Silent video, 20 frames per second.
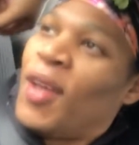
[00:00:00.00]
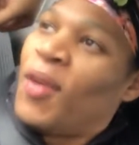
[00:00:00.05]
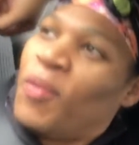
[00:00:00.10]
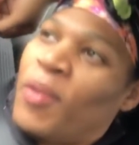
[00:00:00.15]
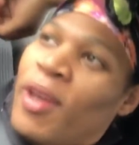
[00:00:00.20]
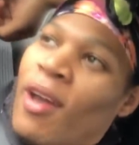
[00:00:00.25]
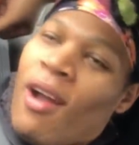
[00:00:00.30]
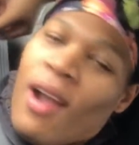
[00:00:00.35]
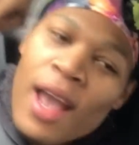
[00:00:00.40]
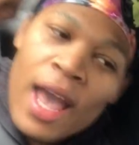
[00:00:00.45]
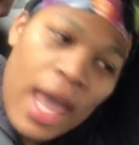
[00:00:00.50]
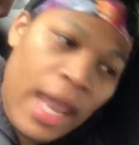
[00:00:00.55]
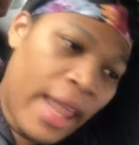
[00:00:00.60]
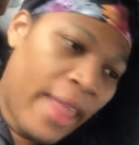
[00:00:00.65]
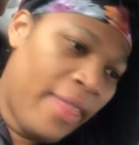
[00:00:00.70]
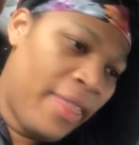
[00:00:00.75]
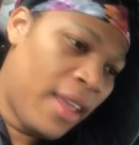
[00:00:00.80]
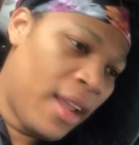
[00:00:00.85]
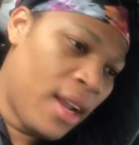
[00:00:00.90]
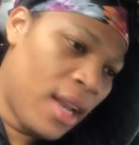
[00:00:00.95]
we are
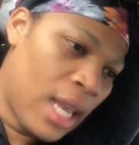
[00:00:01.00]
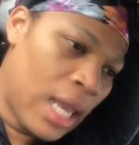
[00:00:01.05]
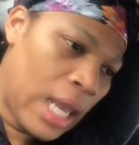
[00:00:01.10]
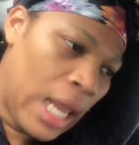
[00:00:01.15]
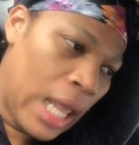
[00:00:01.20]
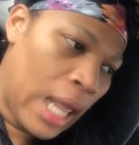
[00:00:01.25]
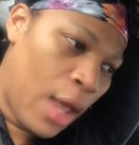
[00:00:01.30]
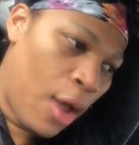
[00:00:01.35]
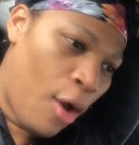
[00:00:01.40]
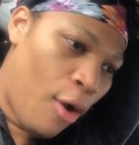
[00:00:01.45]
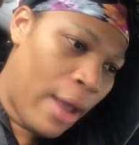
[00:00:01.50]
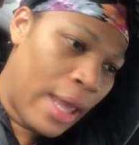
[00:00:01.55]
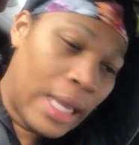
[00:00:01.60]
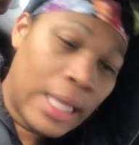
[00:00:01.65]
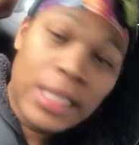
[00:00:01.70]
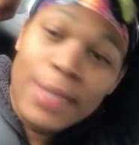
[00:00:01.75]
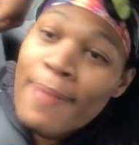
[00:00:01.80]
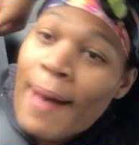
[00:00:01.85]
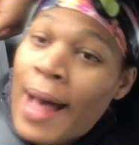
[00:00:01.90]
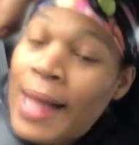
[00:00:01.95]
headed there now, and
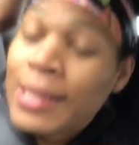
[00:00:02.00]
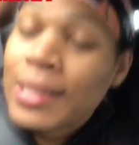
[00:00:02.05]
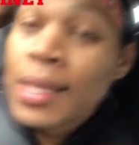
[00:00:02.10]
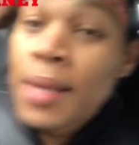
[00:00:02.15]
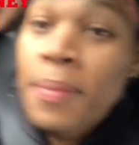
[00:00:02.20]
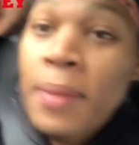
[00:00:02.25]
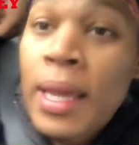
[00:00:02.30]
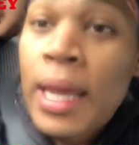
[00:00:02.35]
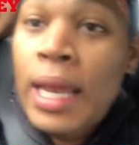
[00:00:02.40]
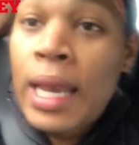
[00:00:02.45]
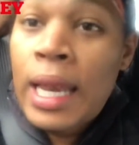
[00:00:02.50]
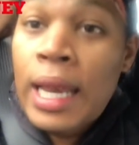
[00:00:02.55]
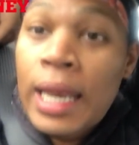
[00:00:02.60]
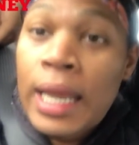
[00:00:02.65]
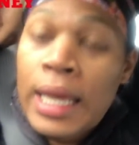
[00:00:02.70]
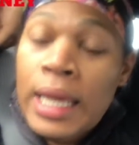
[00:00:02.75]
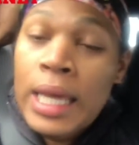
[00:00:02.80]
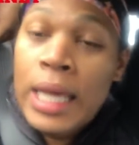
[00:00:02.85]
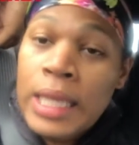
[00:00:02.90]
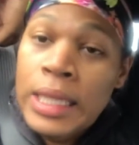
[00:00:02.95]
it's about to be
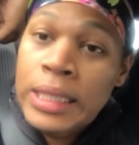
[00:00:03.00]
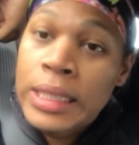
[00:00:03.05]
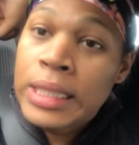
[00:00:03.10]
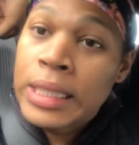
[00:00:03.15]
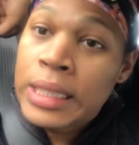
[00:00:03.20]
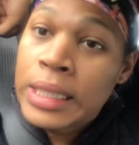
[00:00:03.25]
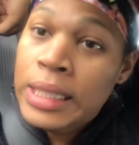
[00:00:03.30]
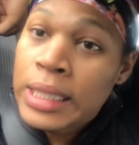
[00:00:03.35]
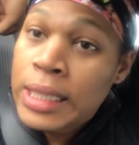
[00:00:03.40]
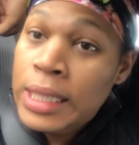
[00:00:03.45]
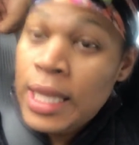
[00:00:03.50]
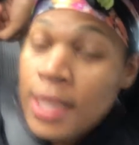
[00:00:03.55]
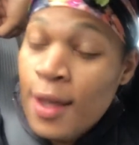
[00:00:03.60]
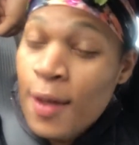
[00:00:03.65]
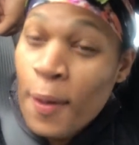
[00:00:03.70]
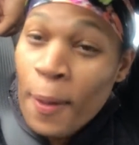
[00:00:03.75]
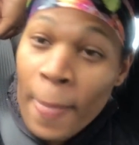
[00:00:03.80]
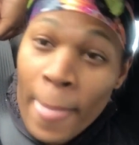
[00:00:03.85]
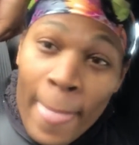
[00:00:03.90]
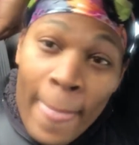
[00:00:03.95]
lit.
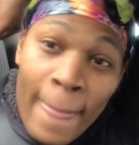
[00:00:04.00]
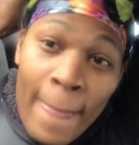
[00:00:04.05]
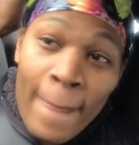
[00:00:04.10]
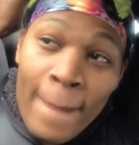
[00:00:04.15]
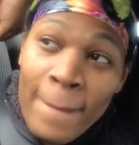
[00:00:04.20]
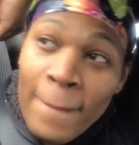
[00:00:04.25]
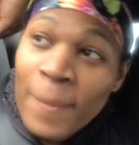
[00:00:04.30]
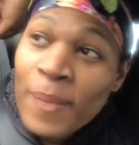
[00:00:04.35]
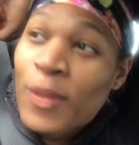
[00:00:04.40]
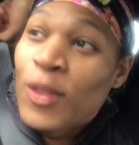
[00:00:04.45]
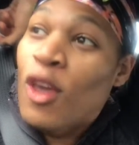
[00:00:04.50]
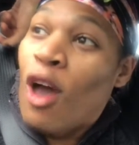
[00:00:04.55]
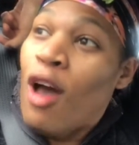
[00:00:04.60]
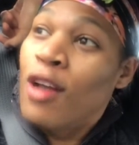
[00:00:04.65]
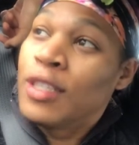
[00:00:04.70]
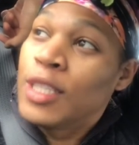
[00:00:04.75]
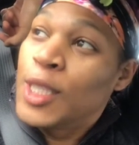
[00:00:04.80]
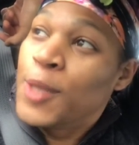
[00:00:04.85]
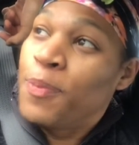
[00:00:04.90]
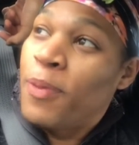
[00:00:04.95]

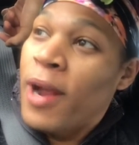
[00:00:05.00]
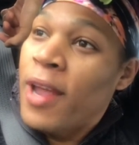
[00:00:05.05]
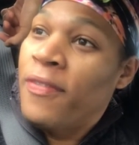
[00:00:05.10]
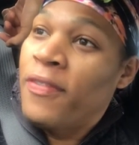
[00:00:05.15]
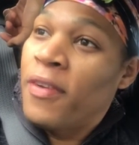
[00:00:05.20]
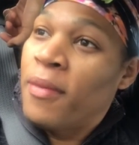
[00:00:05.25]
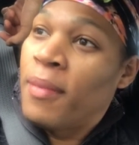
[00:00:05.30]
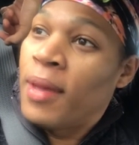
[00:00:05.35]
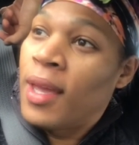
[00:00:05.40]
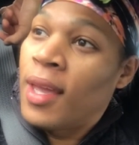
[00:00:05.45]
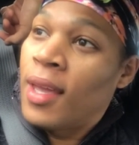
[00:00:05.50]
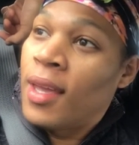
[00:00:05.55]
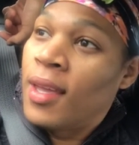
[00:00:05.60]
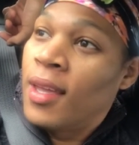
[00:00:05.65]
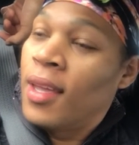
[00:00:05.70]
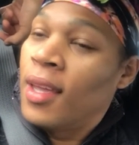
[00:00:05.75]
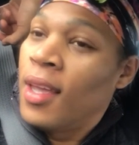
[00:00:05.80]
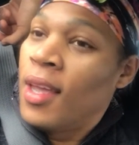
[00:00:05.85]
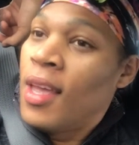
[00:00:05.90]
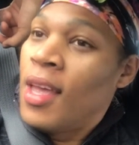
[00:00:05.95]
Y'all just pray for
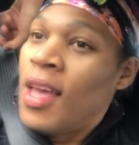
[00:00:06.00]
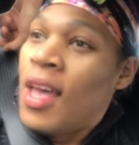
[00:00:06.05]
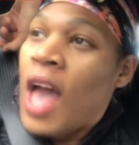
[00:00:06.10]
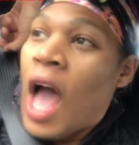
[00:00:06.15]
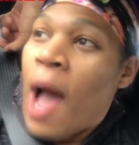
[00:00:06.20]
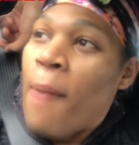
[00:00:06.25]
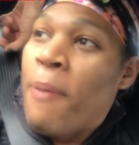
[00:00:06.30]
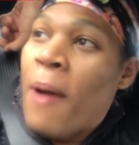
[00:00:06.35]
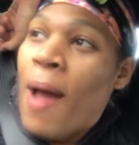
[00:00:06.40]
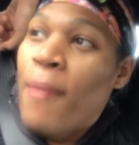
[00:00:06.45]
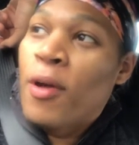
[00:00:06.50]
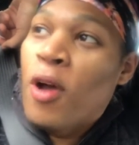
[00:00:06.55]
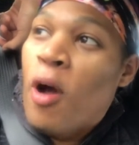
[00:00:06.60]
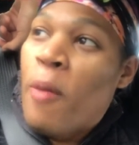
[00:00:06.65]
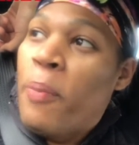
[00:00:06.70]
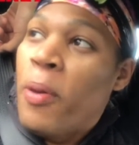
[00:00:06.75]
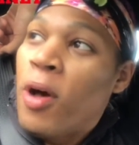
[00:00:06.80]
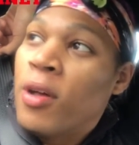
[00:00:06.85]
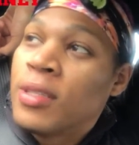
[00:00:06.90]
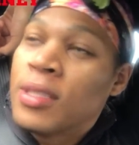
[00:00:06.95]
me. I'm probably
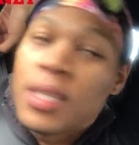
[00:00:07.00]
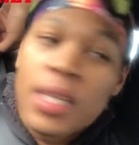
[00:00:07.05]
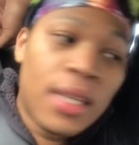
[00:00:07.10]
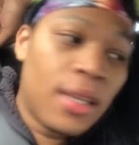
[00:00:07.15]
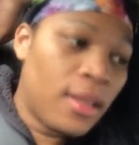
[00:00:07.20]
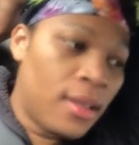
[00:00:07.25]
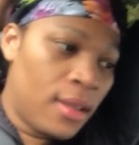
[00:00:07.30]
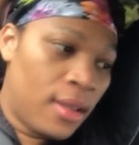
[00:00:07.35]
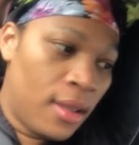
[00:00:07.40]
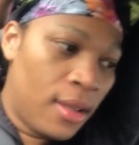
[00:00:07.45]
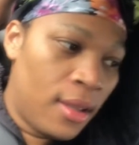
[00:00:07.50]
gonna post it.